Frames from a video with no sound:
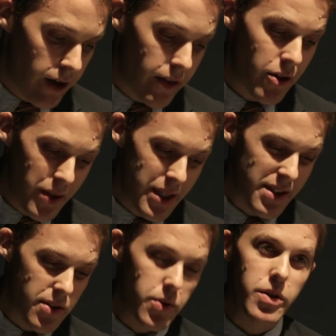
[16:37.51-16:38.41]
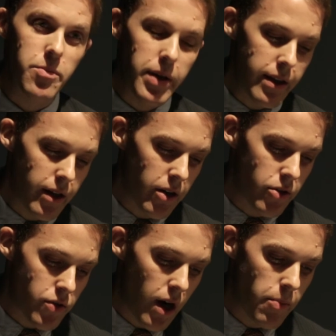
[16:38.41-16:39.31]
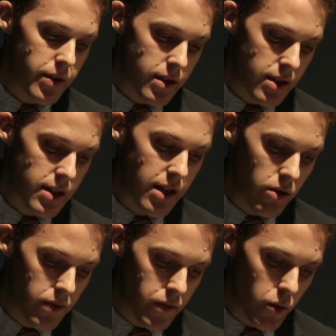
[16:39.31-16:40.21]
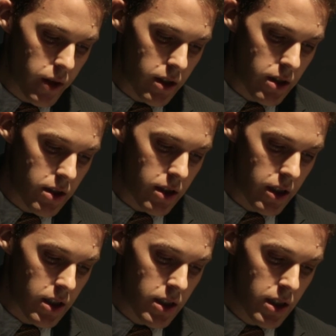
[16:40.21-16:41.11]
really excluded by the Aerotropolis's narrow focus on